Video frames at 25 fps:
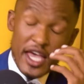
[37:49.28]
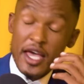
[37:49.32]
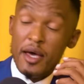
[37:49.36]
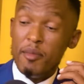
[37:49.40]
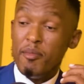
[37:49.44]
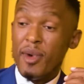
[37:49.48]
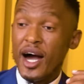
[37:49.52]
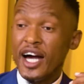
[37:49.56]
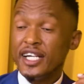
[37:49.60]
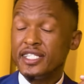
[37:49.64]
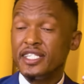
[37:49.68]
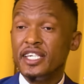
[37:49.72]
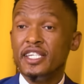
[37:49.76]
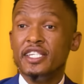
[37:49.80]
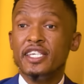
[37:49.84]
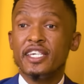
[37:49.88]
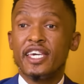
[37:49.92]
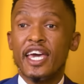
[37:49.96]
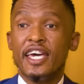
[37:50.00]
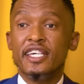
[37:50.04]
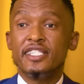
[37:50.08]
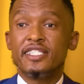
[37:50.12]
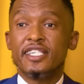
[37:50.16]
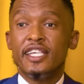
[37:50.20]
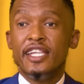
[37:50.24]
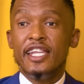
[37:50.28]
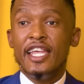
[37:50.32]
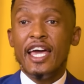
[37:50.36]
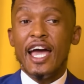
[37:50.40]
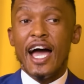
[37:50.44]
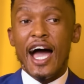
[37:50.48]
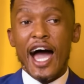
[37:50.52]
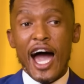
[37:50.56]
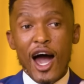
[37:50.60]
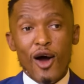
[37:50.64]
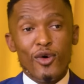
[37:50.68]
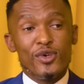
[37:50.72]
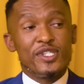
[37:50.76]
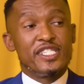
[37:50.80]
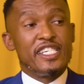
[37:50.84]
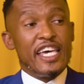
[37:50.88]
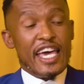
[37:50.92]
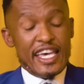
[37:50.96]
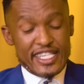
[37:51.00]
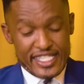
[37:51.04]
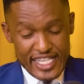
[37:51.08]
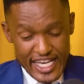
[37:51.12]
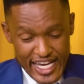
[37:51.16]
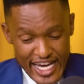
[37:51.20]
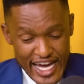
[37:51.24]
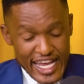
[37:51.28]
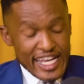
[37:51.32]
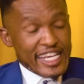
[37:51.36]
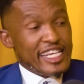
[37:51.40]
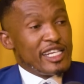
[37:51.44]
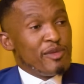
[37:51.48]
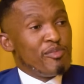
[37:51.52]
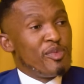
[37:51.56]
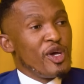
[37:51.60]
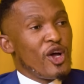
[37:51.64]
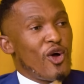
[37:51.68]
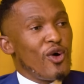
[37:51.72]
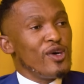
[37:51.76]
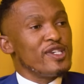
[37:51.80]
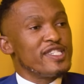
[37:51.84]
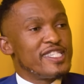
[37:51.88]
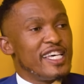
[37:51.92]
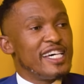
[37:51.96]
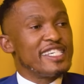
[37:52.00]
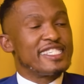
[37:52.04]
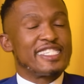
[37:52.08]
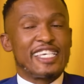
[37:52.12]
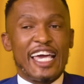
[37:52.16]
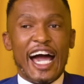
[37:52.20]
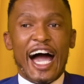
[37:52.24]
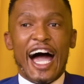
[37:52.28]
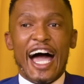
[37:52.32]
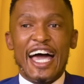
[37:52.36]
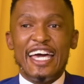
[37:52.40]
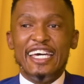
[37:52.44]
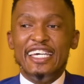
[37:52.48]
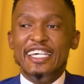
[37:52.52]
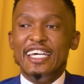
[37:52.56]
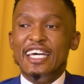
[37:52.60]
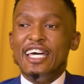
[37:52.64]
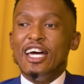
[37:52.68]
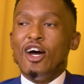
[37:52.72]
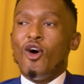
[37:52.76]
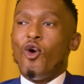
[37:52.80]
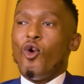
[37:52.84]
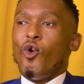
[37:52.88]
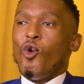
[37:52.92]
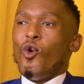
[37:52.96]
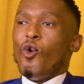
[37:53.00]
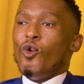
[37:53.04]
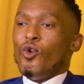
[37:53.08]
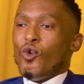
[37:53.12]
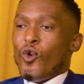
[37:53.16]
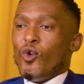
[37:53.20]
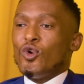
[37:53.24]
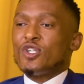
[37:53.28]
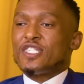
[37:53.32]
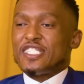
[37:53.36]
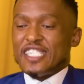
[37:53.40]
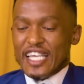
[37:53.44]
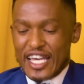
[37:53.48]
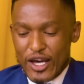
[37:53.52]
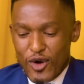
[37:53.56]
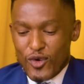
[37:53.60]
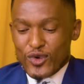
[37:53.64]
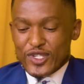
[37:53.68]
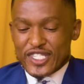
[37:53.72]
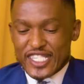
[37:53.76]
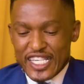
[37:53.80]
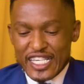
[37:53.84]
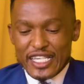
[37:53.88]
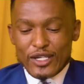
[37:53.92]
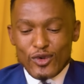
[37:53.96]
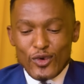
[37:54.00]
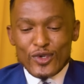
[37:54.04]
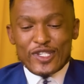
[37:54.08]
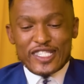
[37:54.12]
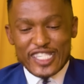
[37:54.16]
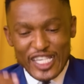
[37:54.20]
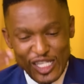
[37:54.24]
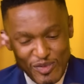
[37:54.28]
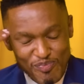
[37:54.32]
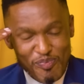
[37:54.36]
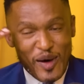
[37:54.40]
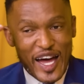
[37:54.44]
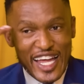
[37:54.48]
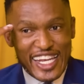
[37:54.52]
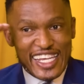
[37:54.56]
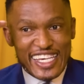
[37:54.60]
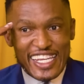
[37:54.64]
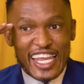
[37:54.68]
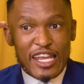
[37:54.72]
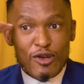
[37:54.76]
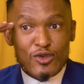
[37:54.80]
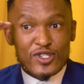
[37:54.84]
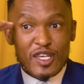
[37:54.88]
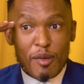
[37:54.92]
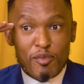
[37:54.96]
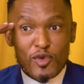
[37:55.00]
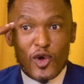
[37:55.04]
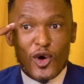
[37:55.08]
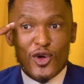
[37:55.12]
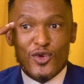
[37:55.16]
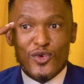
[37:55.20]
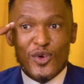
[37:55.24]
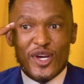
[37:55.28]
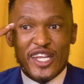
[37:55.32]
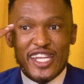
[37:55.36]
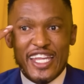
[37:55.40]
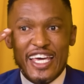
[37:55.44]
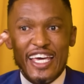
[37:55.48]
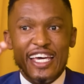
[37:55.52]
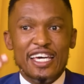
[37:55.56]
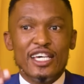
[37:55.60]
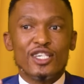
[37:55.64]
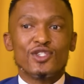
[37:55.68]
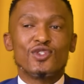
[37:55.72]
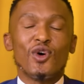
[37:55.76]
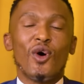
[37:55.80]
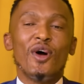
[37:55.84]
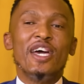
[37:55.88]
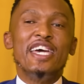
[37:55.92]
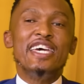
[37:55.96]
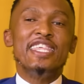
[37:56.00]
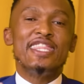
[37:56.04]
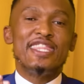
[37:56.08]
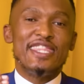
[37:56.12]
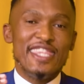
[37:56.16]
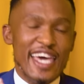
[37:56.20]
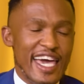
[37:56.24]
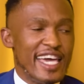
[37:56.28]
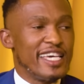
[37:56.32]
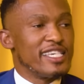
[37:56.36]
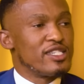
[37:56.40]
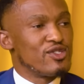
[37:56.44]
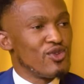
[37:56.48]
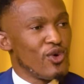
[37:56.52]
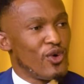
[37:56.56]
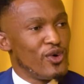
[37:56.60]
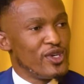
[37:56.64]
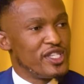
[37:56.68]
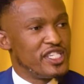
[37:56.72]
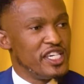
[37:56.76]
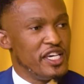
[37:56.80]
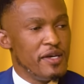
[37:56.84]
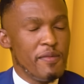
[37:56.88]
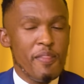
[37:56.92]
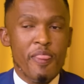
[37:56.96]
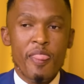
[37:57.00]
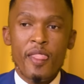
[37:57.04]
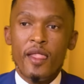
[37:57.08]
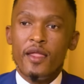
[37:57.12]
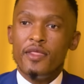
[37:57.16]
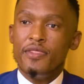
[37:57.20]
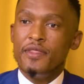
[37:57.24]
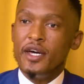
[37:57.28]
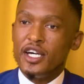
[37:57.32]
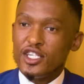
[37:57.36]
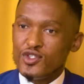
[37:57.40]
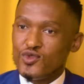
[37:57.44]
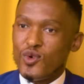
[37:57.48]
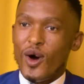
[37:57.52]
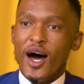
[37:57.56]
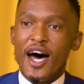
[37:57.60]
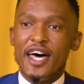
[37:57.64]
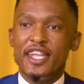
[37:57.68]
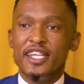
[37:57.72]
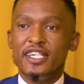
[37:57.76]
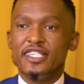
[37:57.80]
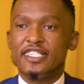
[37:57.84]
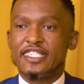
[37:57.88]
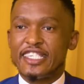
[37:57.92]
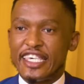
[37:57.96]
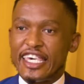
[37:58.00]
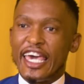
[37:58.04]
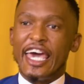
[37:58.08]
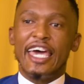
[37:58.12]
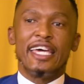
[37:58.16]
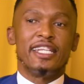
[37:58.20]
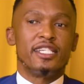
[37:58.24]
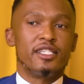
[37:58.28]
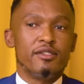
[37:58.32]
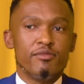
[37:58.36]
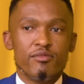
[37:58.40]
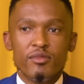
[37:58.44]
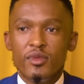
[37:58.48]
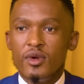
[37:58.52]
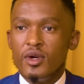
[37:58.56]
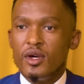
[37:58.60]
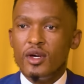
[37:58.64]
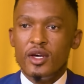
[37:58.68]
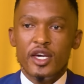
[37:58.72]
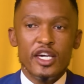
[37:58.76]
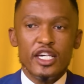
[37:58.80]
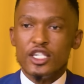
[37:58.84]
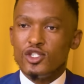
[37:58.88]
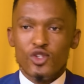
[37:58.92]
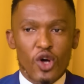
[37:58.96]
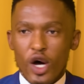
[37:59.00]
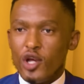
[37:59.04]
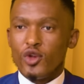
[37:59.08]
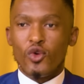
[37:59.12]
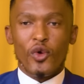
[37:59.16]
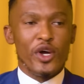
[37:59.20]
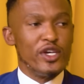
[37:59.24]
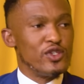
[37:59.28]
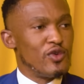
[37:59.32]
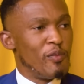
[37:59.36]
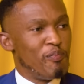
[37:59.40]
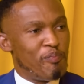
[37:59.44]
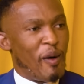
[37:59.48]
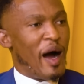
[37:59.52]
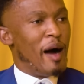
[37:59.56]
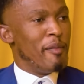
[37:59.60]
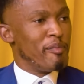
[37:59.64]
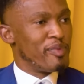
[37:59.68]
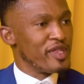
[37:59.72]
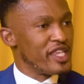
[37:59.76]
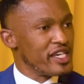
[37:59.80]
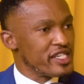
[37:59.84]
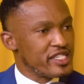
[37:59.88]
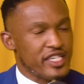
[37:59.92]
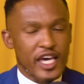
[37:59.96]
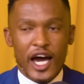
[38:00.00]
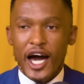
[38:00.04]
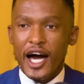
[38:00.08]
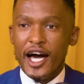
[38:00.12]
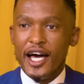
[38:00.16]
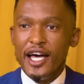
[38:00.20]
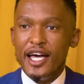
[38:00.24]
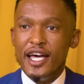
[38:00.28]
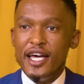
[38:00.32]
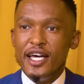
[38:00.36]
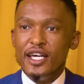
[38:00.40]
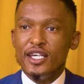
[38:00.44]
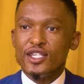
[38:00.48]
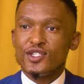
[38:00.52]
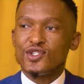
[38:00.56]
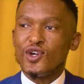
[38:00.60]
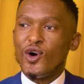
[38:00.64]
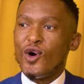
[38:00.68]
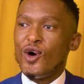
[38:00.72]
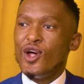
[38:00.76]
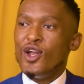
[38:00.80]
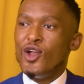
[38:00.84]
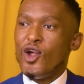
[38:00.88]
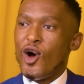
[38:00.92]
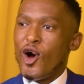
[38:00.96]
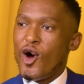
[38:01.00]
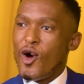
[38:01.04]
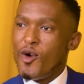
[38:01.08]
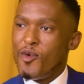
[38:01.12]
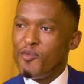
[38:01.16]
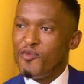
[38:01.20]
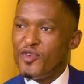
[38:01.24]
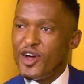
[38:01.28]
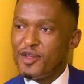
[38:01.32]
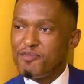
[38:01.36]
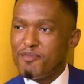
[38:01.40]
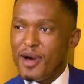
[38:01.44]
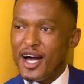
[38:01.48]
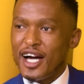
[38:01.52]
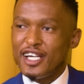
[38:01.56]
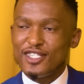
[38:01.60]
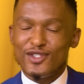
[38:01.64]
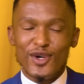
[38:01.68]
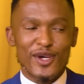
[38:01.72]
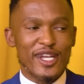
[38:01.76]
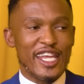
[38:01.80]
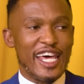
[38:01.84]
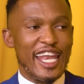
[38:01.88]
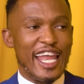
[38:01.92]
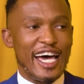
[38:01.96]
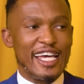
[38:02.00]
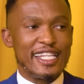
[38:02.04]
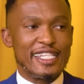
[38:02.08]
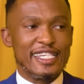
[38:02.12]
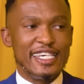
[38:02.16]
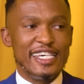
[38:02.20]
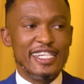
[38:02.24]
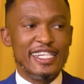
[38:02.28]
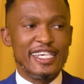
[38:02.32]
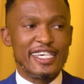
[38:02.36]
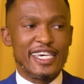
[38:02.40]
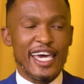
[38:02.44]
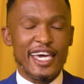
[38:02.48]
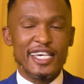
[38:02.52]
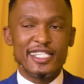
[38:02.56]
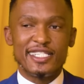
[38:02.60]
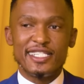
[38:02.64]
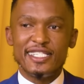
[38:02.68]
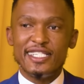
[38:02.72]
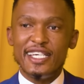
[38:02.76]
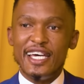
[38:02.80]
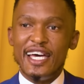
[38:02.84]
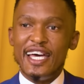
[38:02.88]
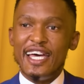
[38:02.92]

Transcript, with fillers: Magati indicate, le outi esekarin, because this guy use spanning and use mkondwin. So he thinks, Uguti, this one is scared. He's not going to bump this car. So long pet magason delat indicate.